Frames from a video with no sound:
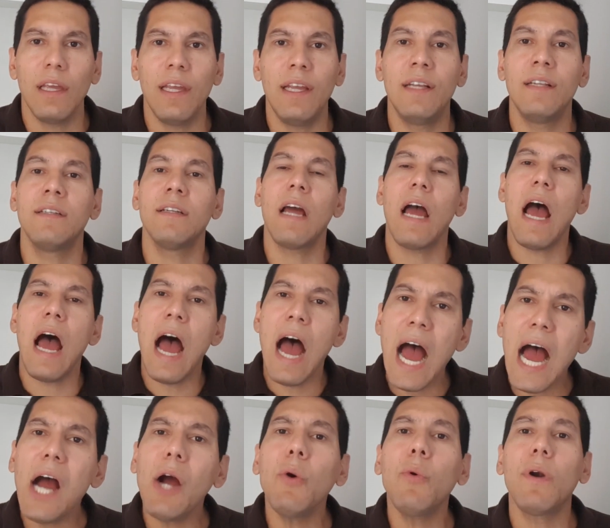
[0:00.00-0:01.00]
In
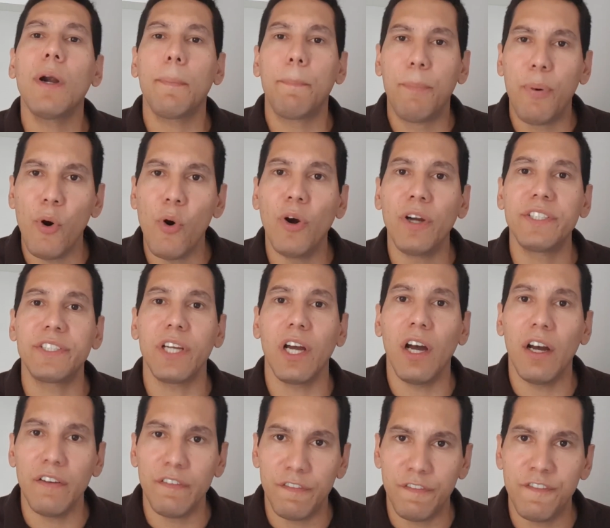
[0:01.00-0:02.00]
our point
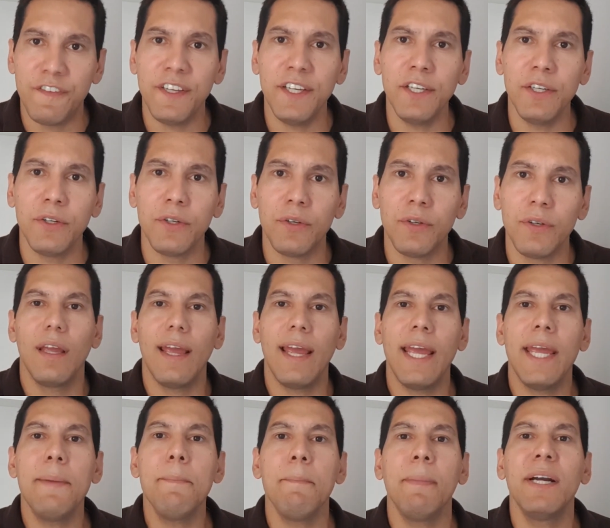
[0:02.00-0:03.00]
of view,
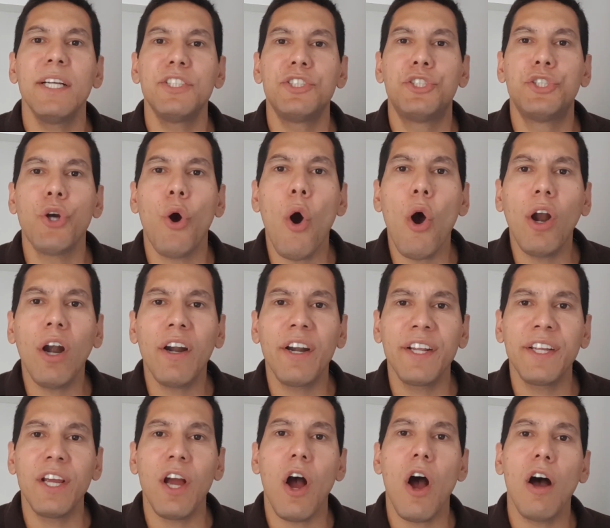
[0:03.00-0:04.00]
a
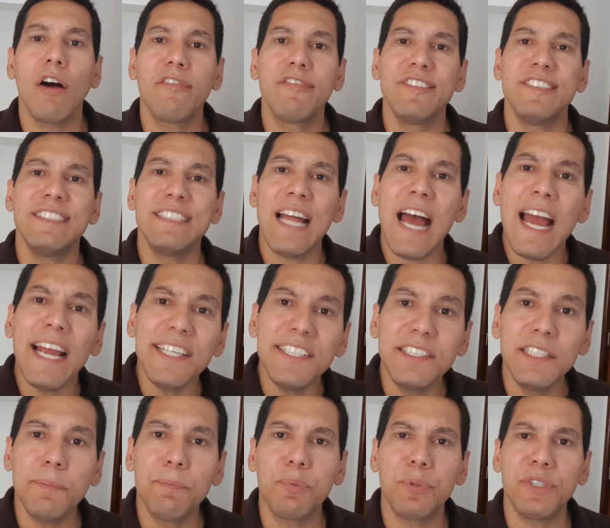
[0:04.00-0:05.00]
majority of
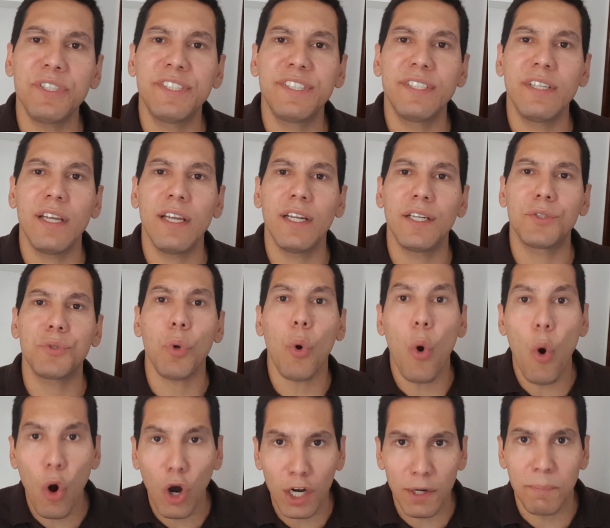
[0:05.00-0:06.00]
90%
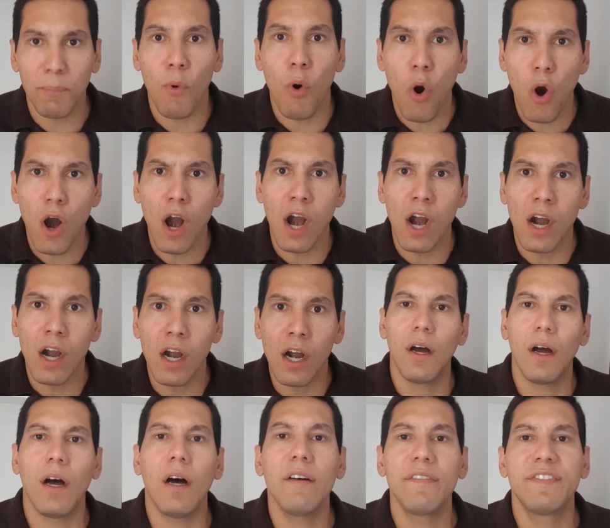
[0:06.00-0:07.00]
or more
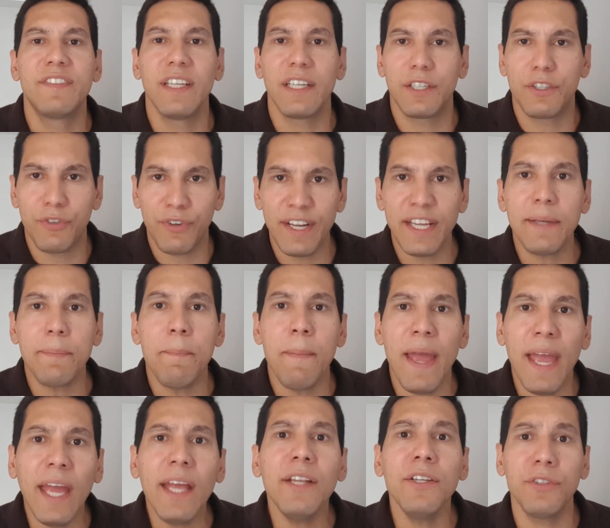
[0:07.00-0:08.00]
of the Greek
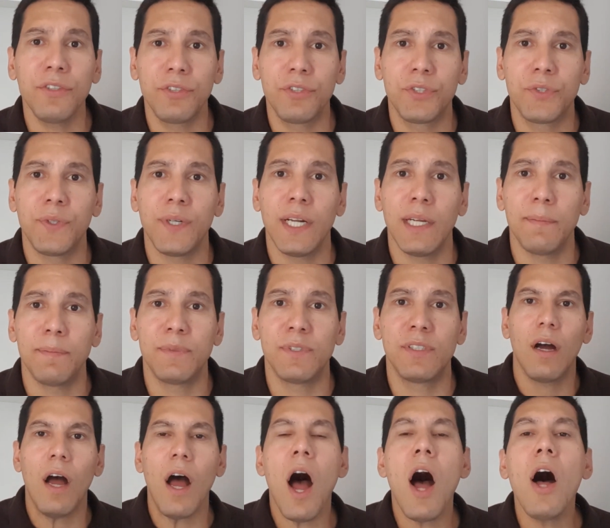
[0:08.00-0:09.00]

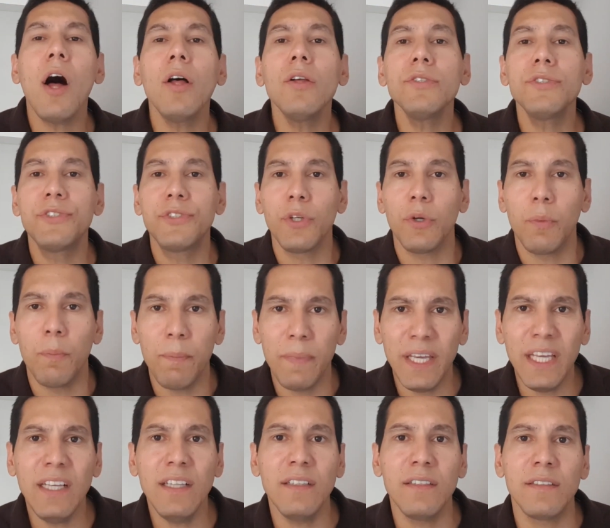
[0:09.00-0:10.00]
manuscripts also
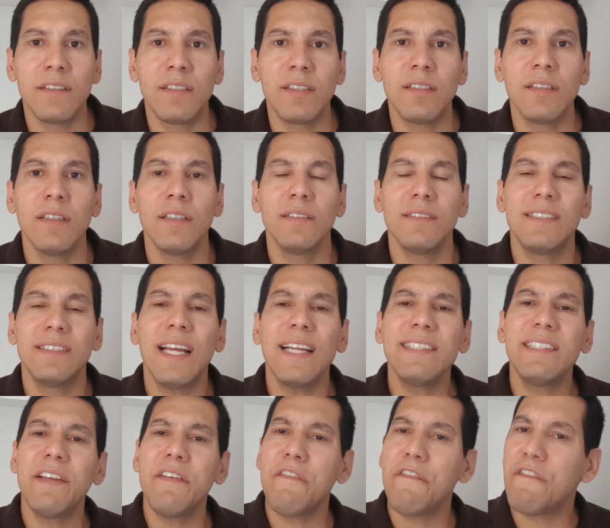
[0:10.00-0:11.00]
means
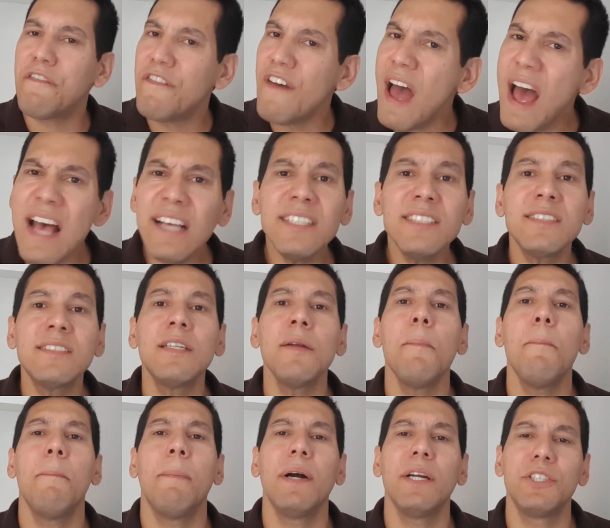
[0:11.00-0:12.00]
that the
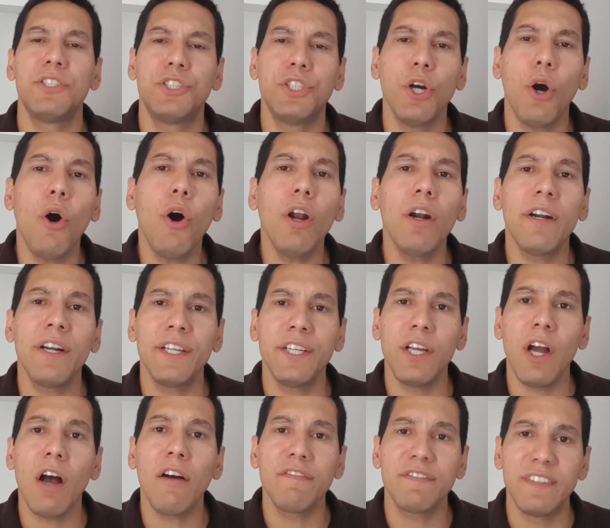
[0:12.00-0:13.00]
vast
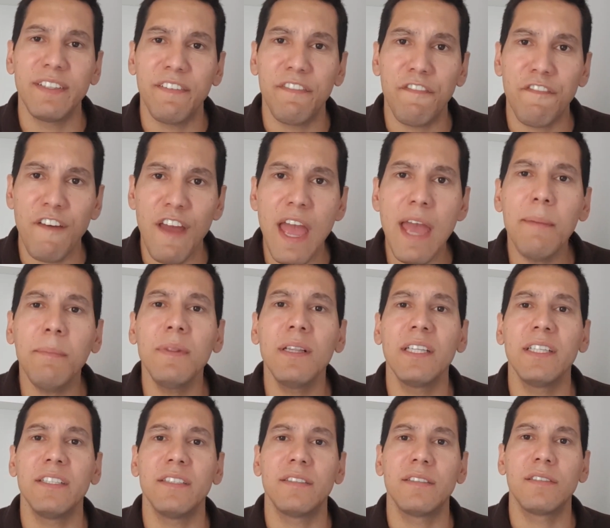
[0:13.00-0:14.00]
majority of the
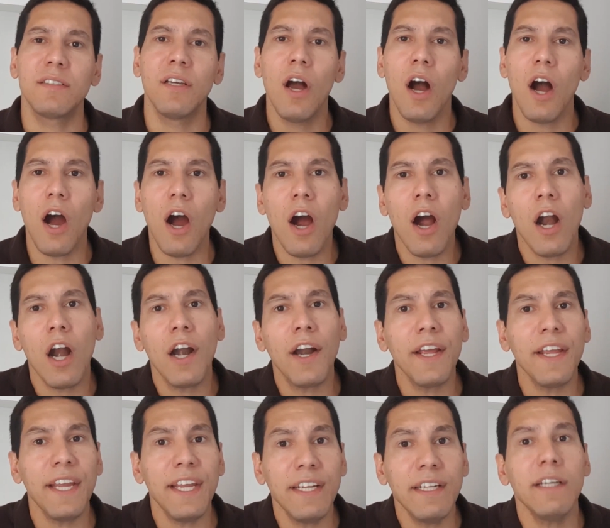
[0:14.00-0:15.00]
families are
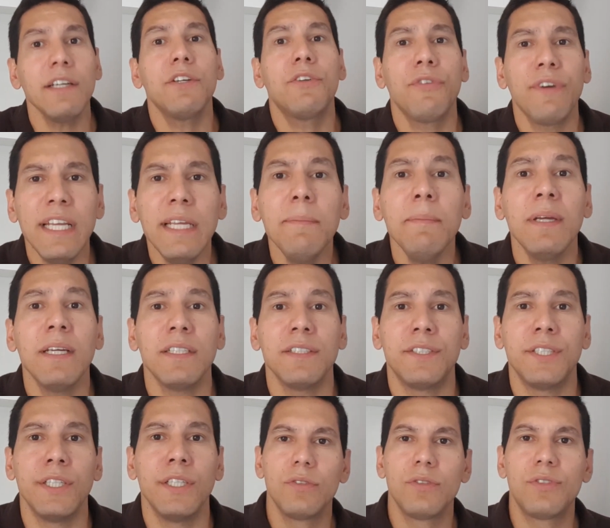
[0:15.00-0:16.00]
in
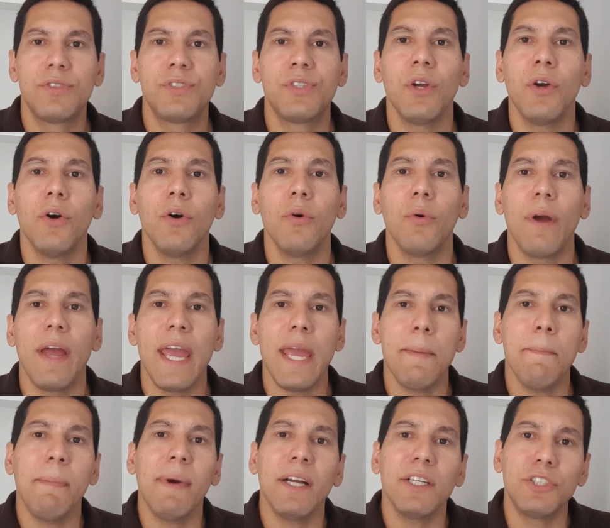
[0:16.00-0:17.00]
agreement. So
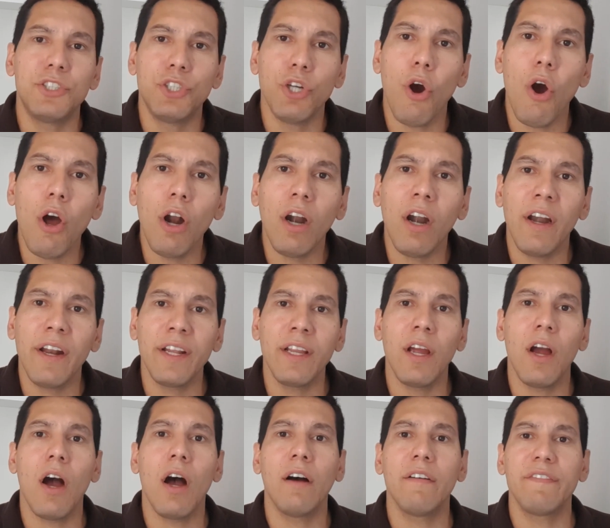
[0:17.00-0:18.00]
a
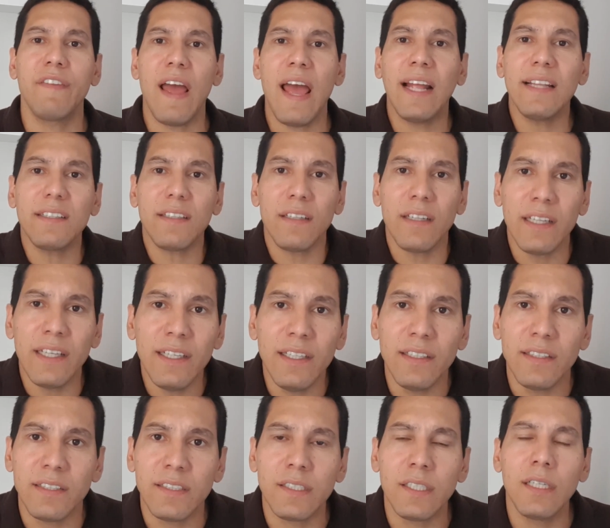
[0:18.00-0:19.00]
majority of at
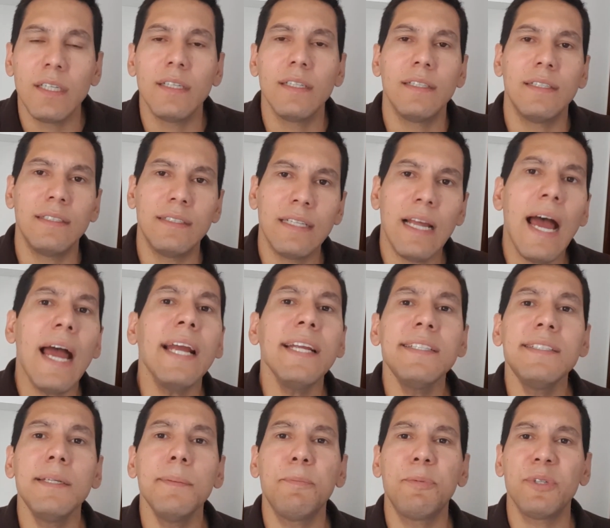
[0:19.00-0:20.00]
least
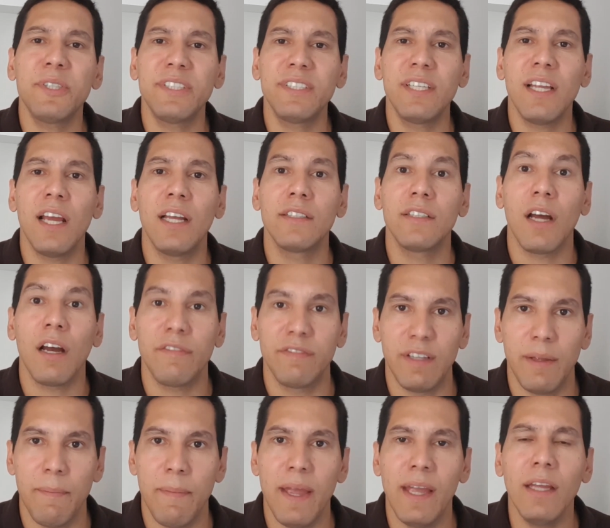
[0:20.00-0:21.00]
90% of
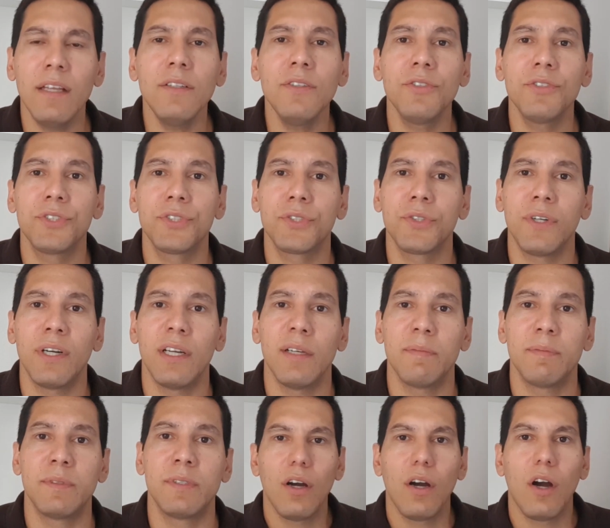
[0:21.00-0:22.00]
the
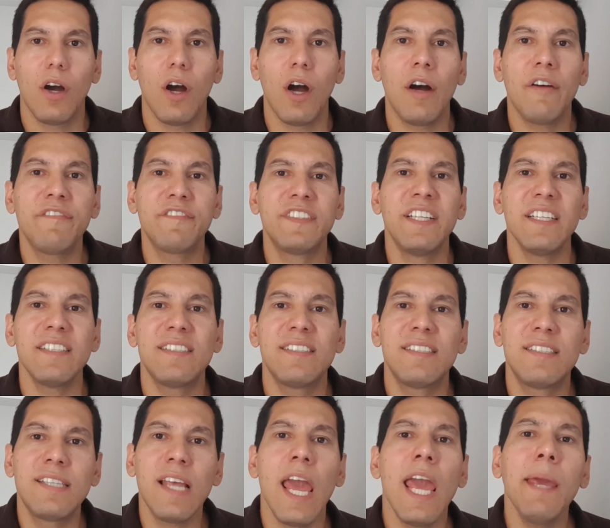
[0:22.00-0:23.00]
manuscripts of the
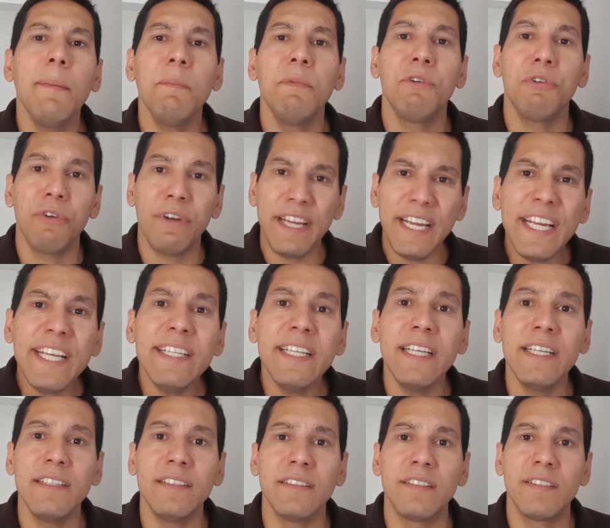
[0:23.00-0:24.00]
same
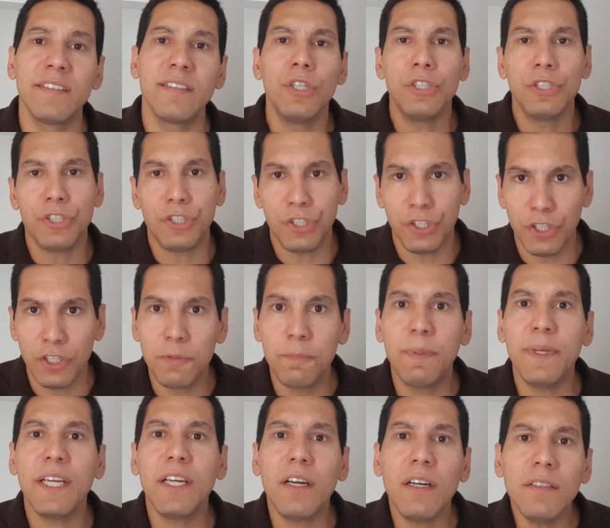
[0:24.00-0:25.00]
readings should
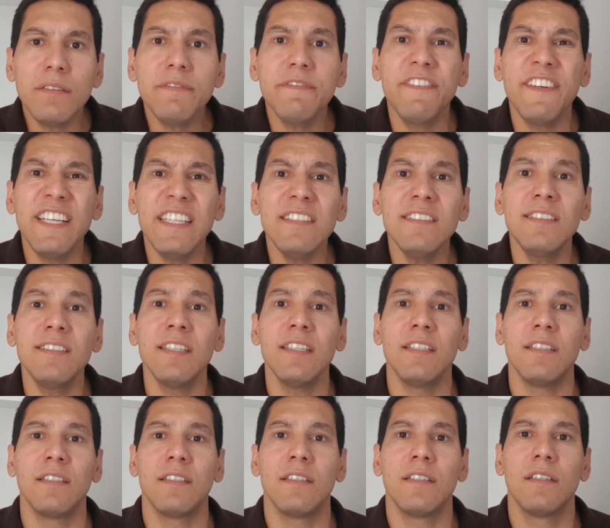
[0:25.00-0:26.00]
be
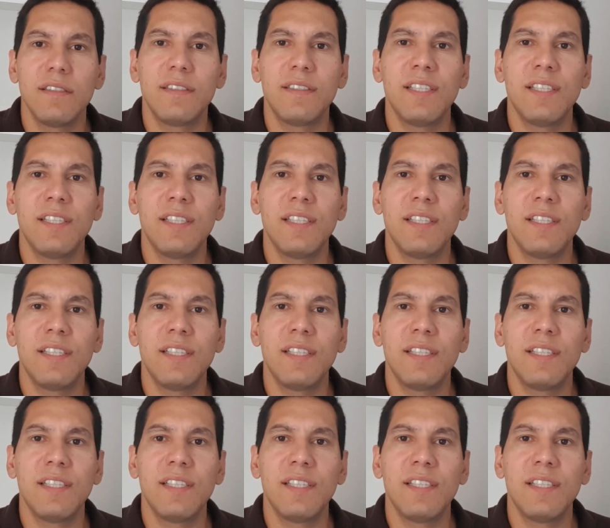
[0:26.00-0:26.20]
convincing.